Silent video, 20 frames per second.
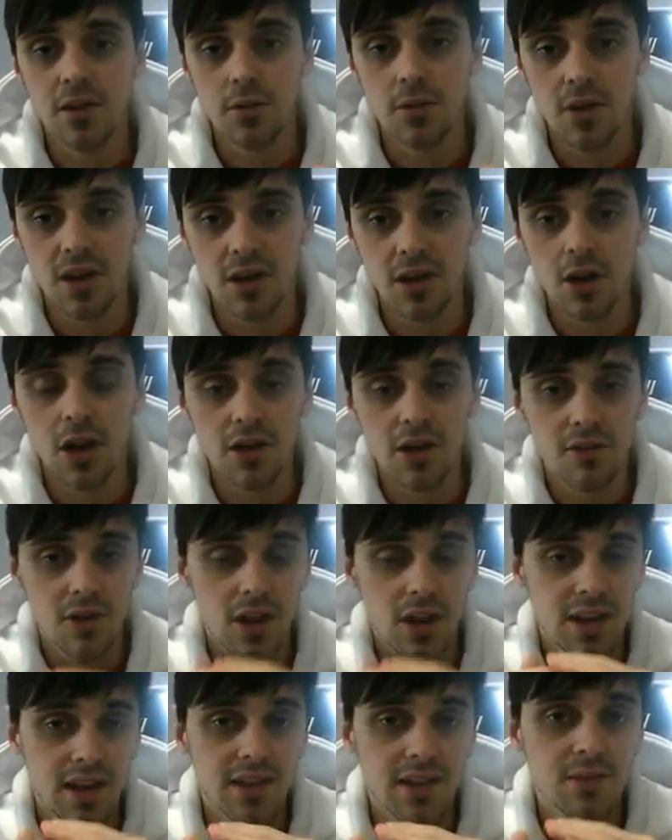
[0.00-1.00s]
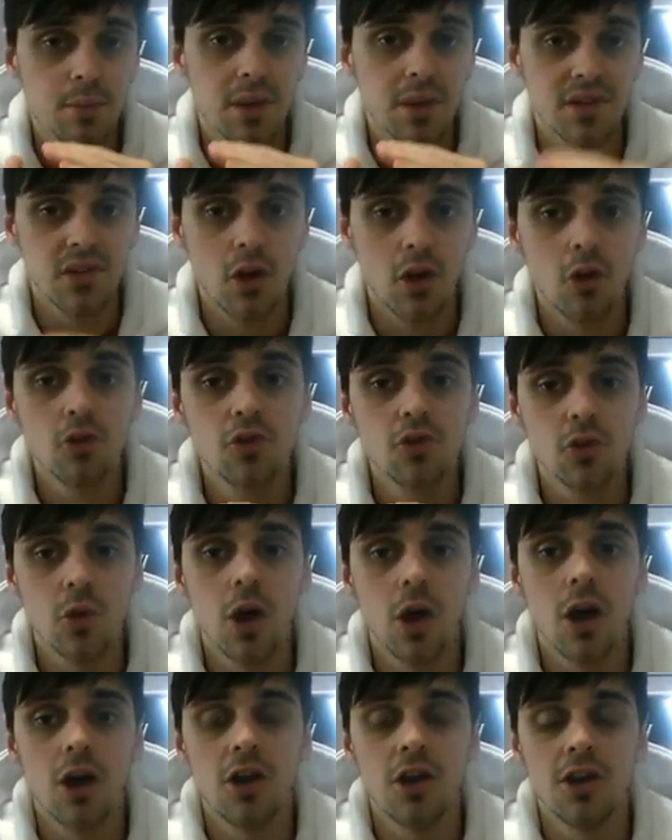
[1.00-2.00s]
and kind of like that's my total
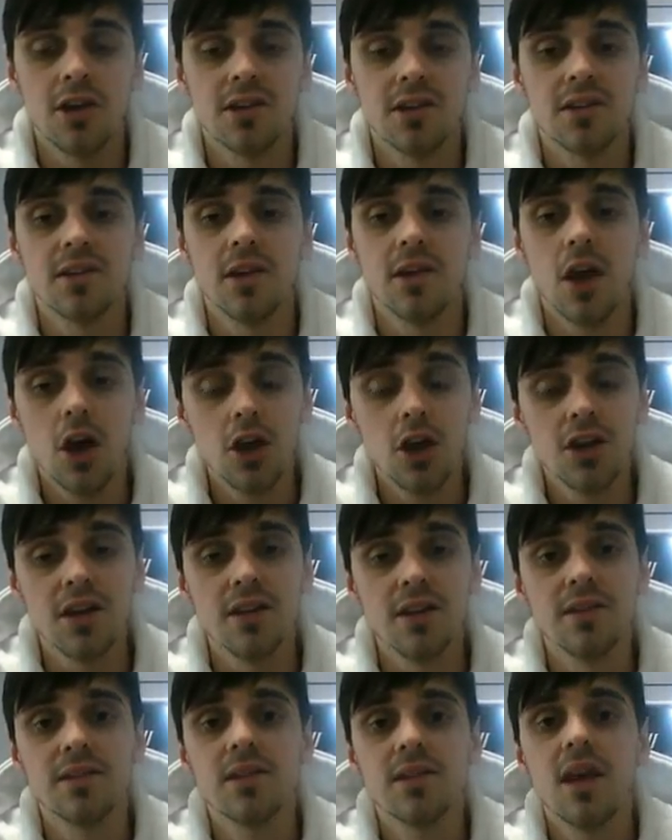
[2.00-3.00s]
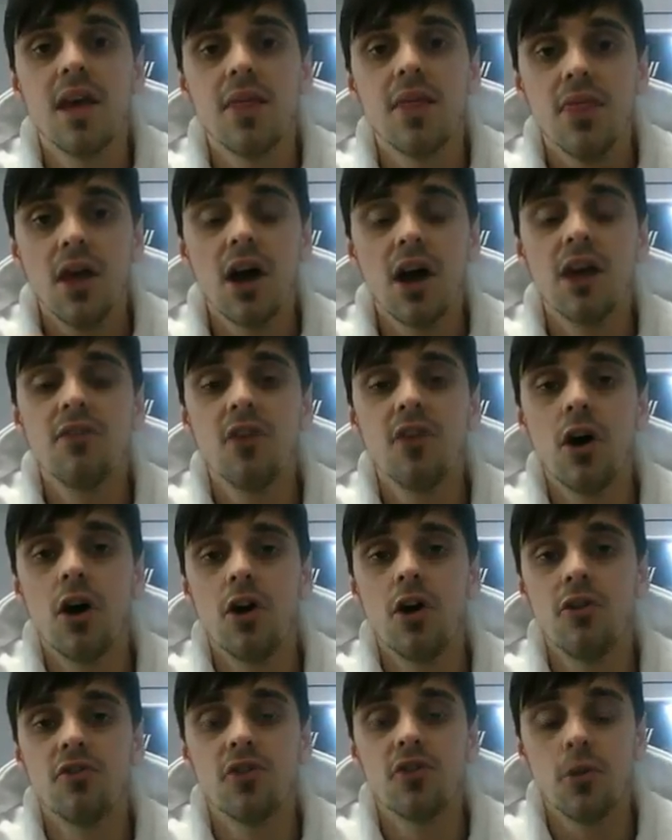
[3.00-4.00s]
earnings that I've
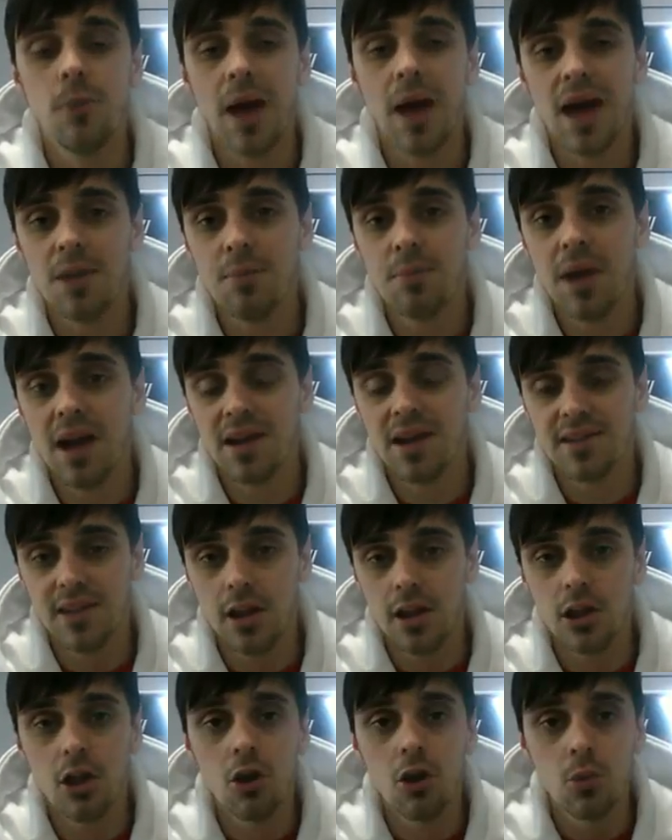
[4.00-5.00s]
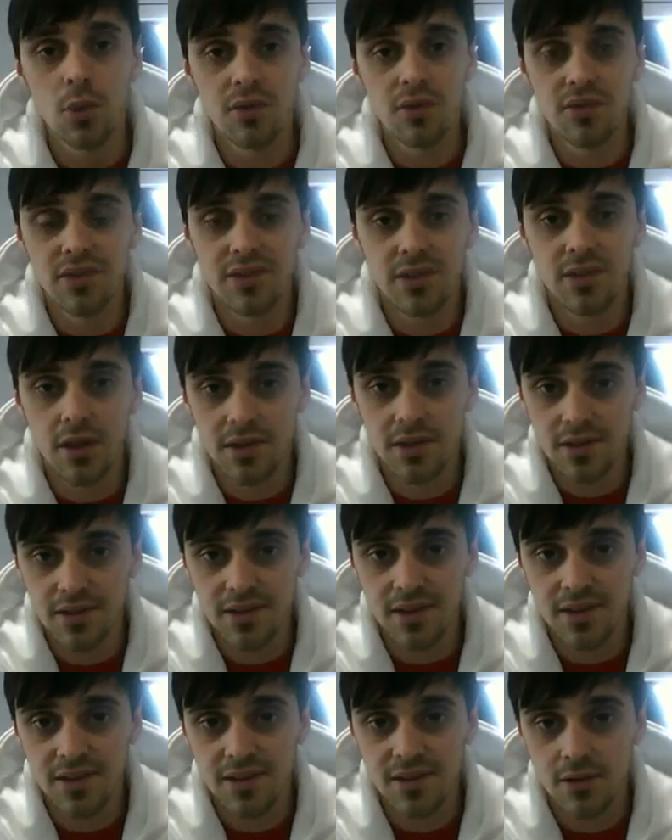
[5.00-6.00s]
earned from ad packs alone with inside the
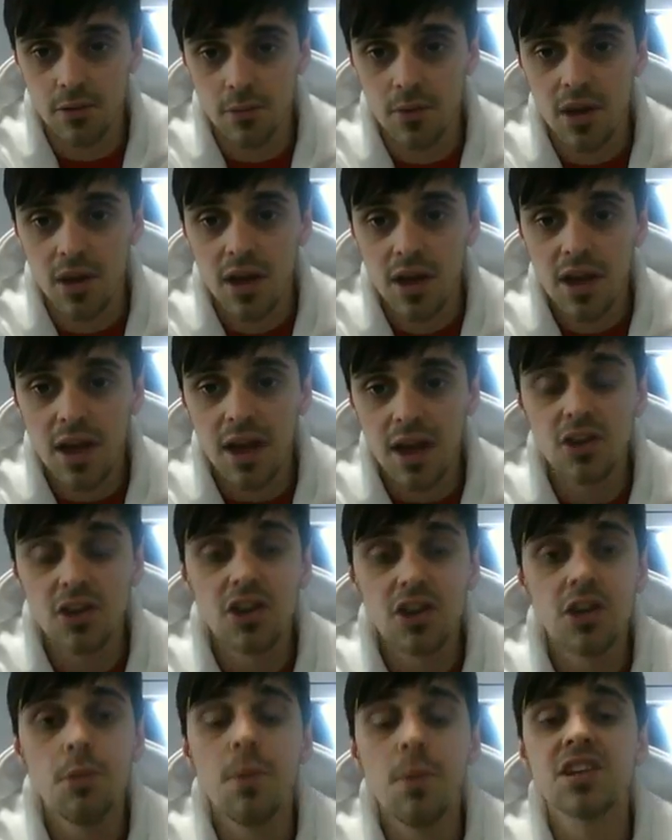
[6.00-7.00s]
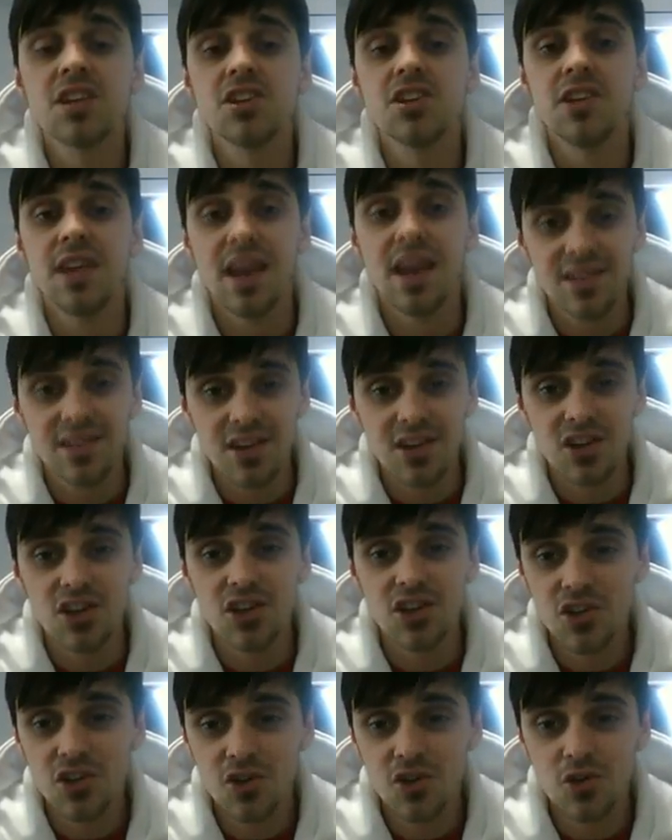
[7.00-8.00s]
system. And you can imagine that is a
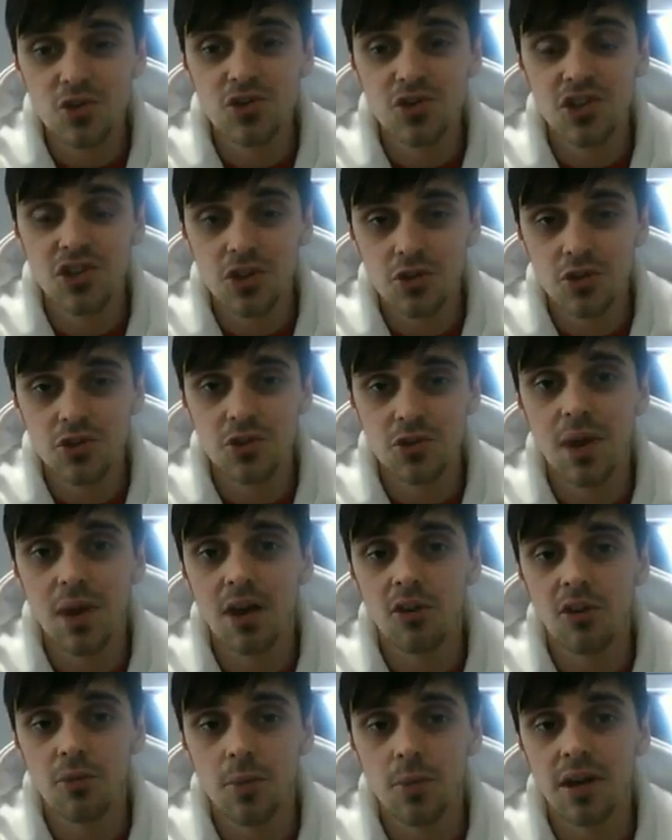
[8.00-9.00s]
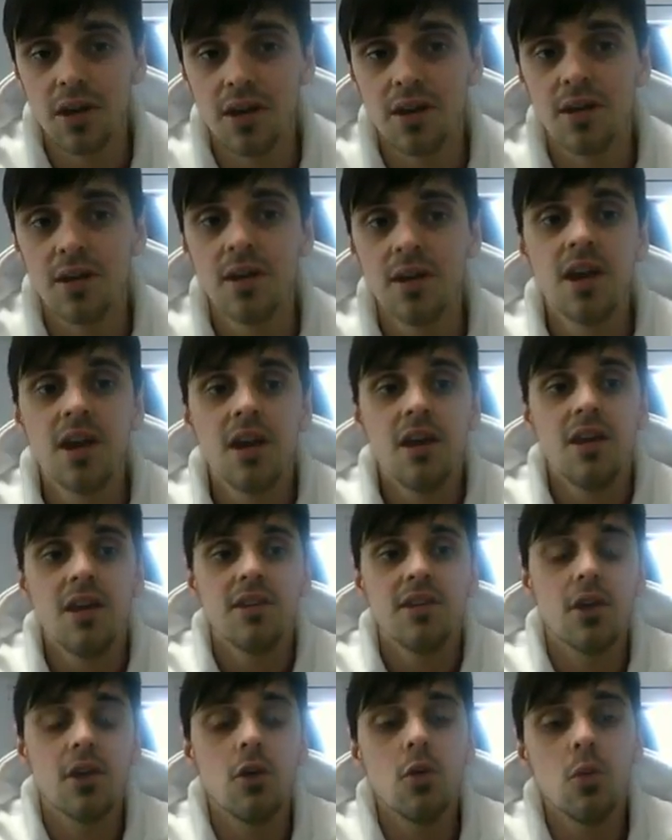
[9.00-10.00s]
huge amount of money.
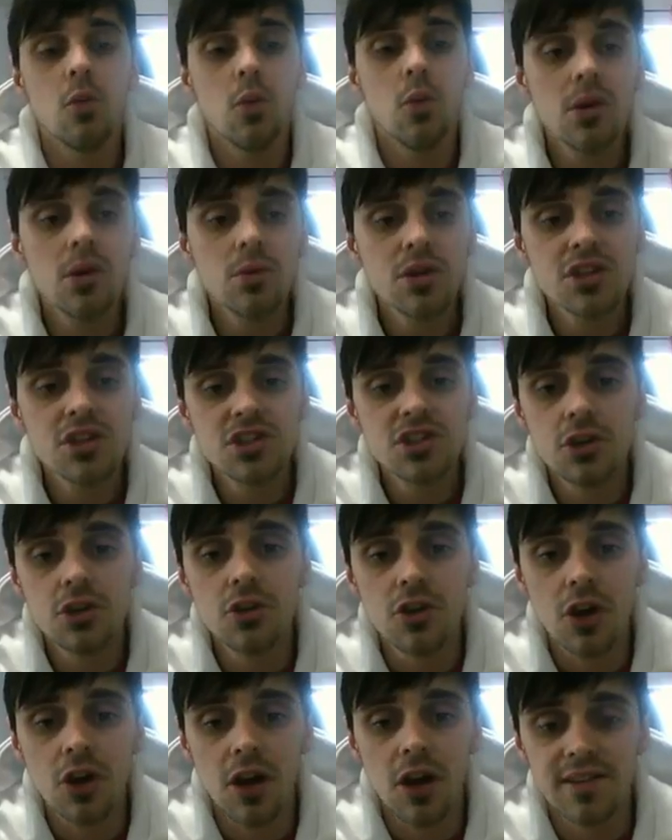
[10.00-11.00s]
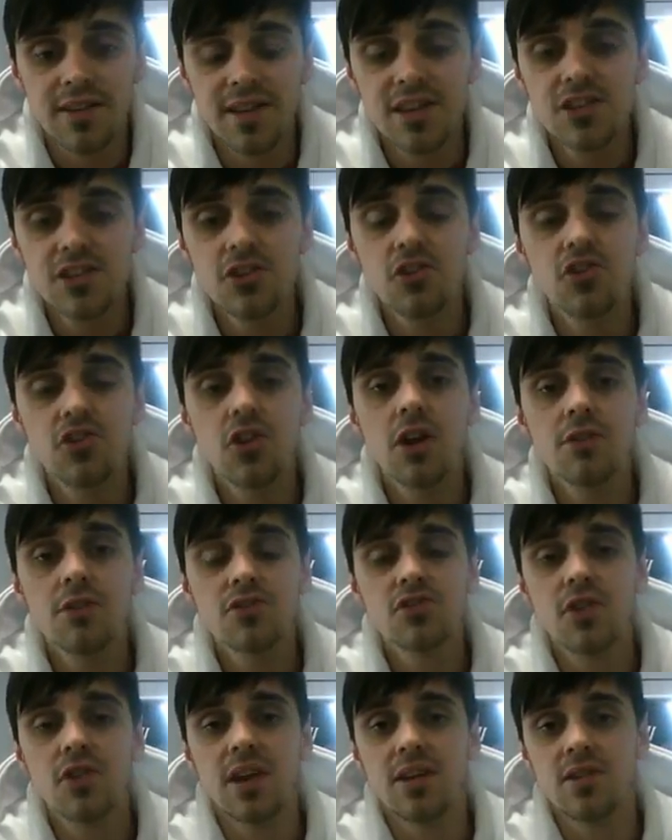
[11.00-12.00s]
So what I want to show you guys, let's just dive
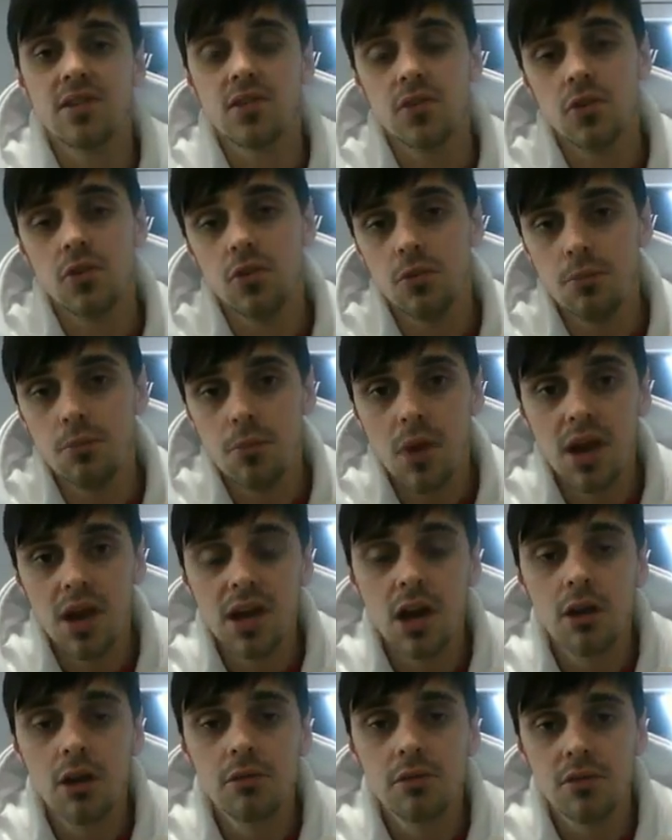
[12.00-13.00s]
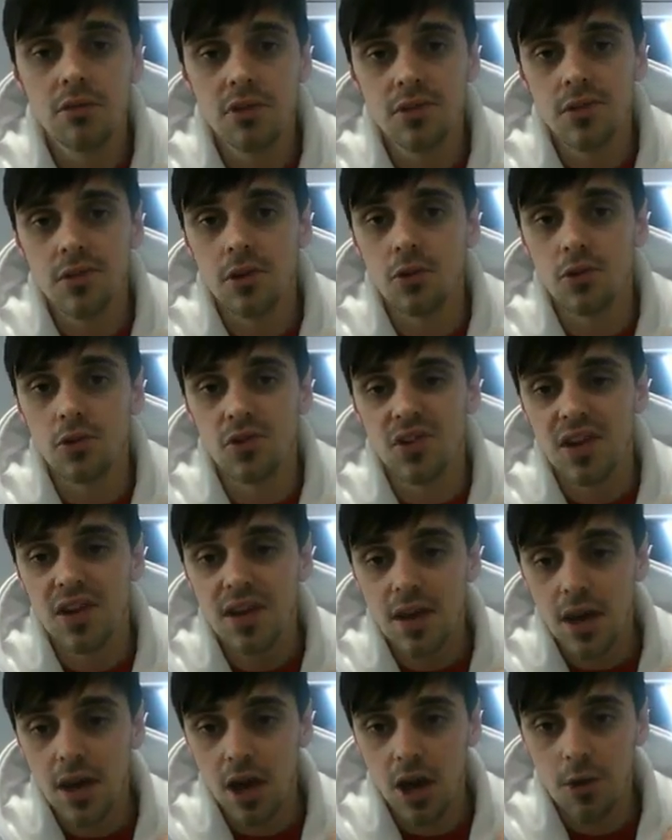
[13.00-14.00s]
straight into my current results
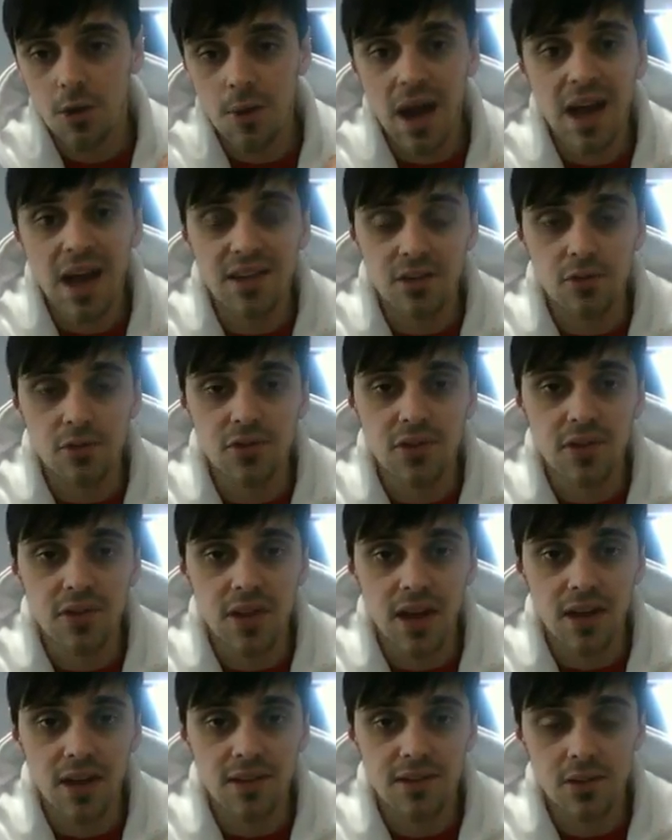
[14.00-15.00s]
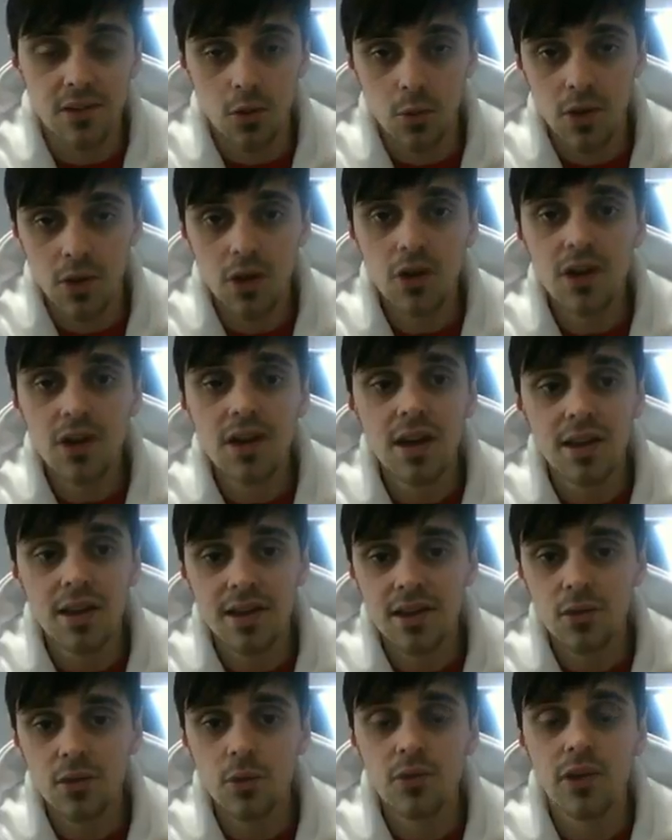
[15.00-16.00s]
as of today. So we're looking at,
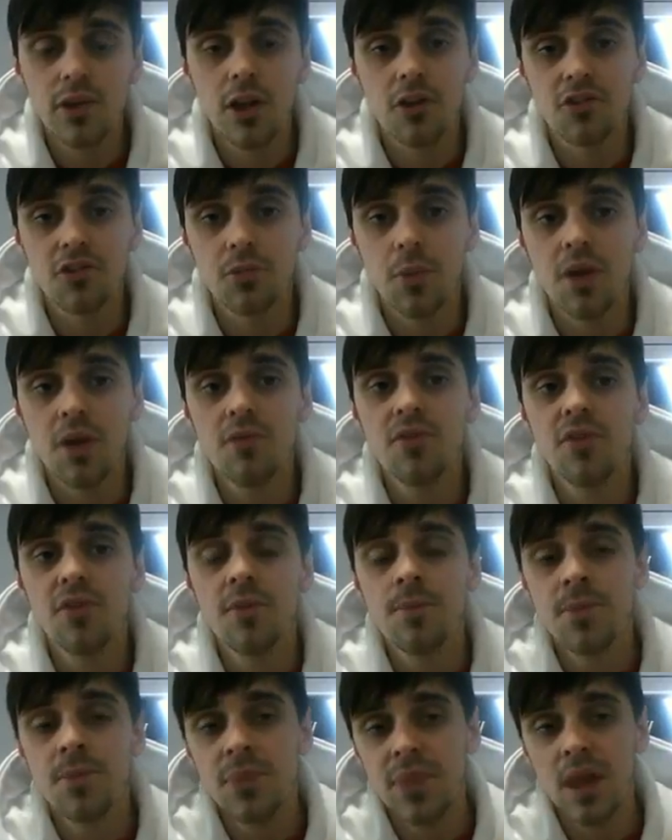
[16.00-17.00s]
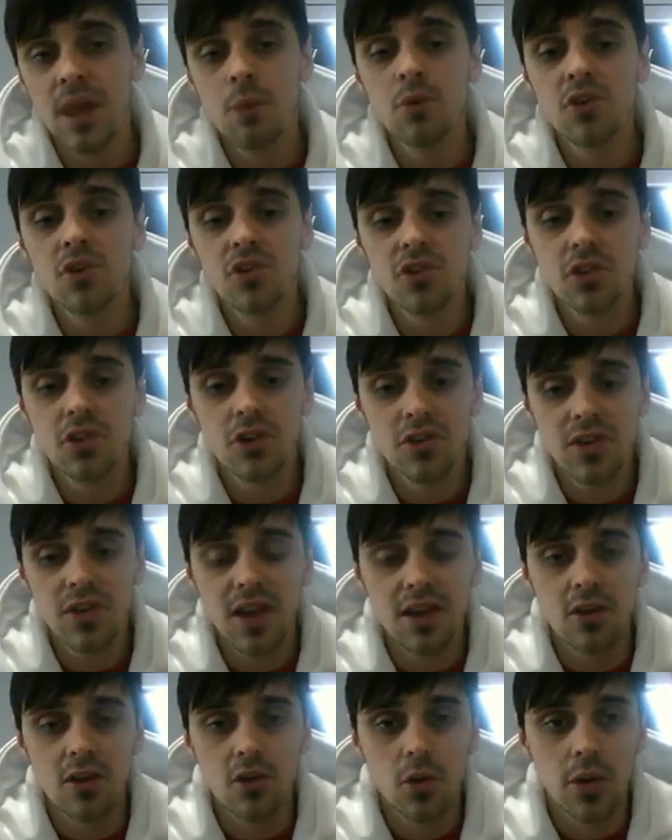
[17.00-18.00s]
this was last month. Now we're just going to
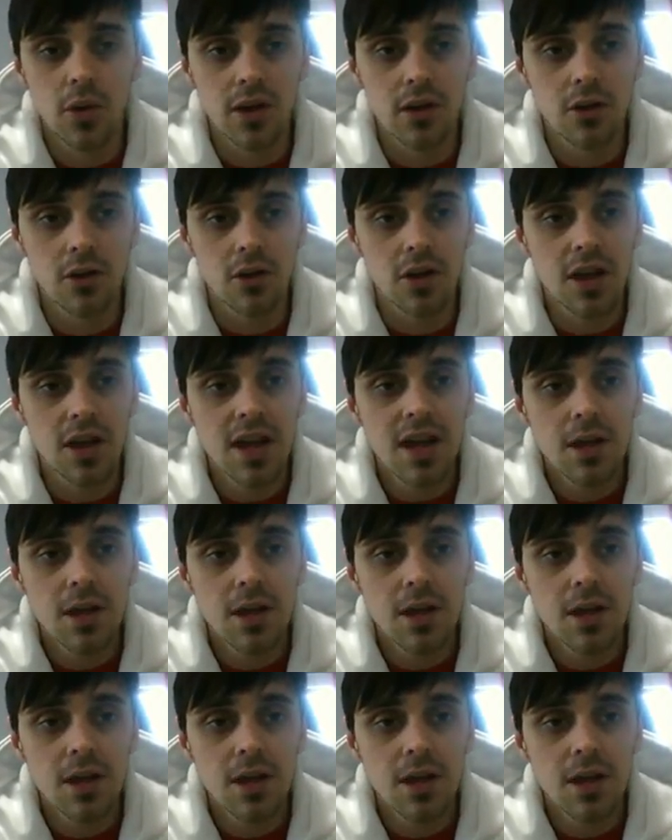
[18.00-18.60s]
take a quick look.